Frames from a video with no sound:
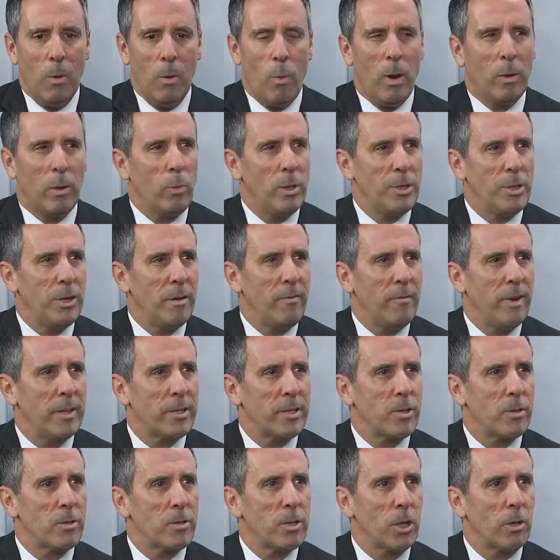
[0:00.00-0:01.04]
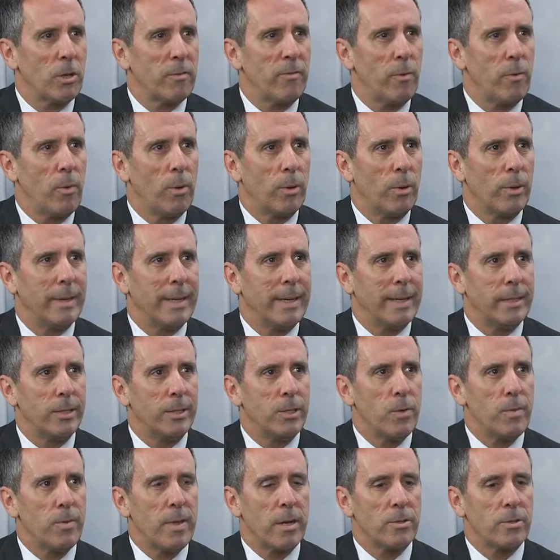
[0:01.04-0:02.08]
Well, what should investors look for in
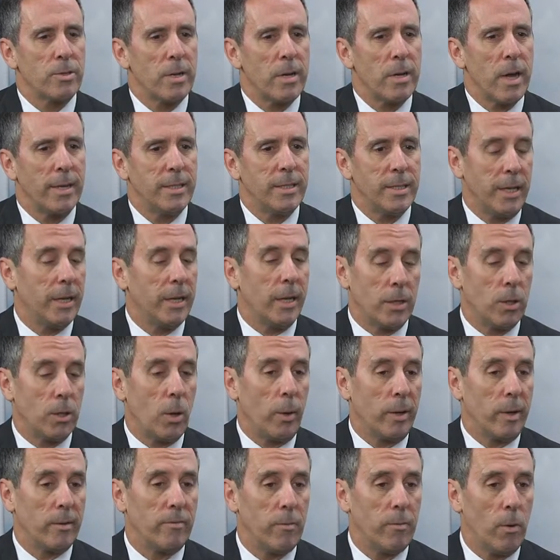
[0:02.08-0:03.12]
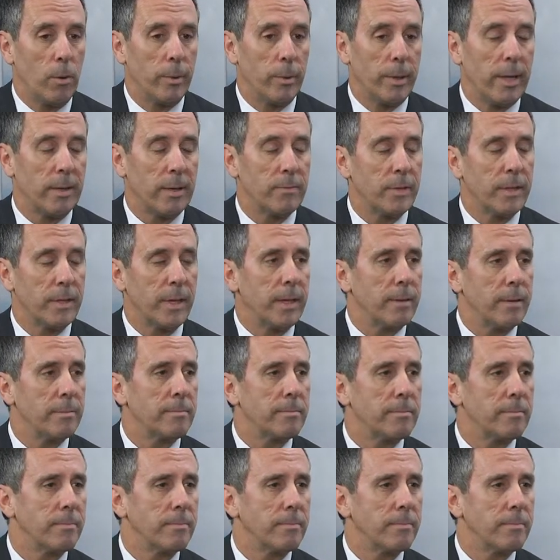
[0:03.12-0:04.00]
2019 and going forward after that?